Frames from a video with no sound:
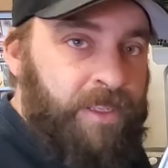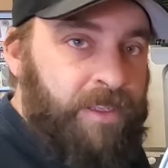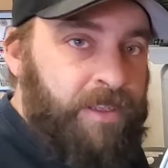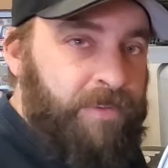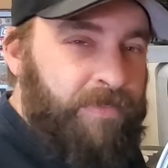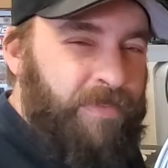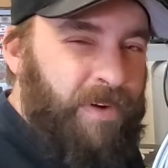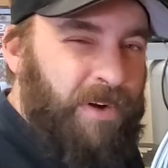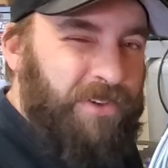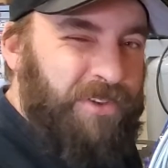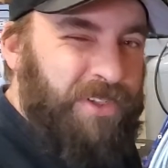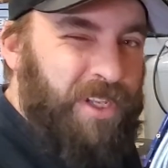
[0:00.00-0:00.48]

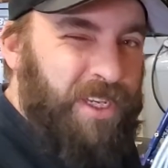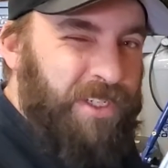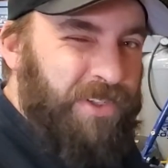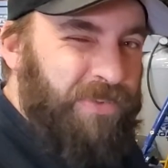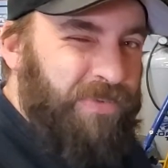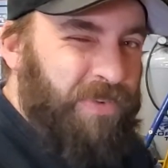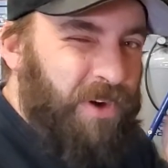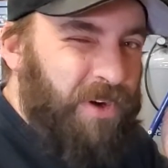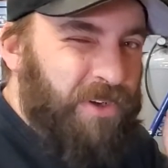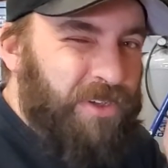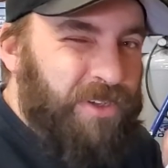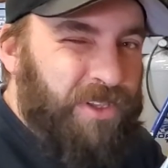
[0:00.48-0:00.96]
First things
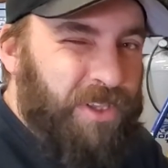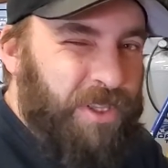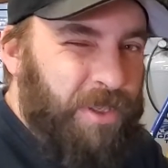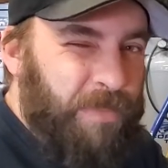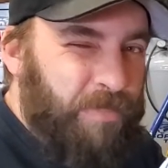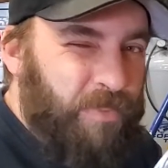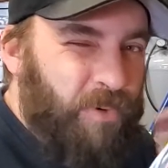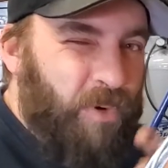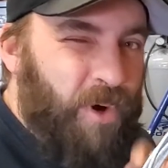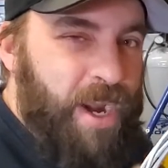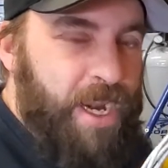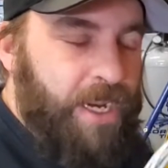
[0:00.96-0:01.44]
first, the
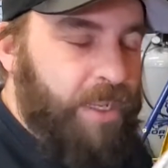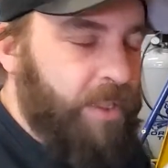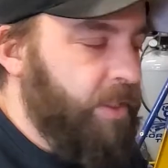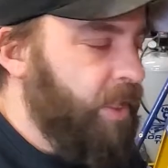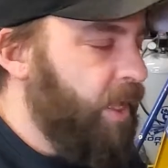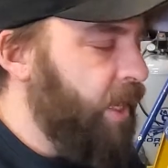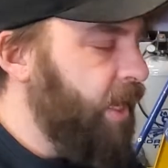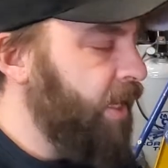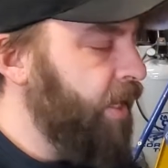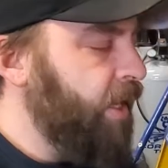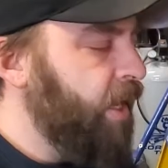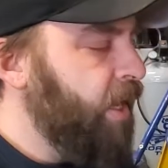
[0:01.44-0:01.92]
brake
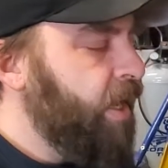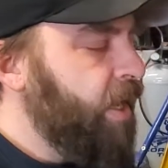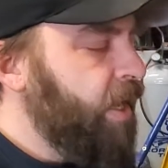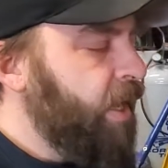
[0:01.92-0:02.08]
line.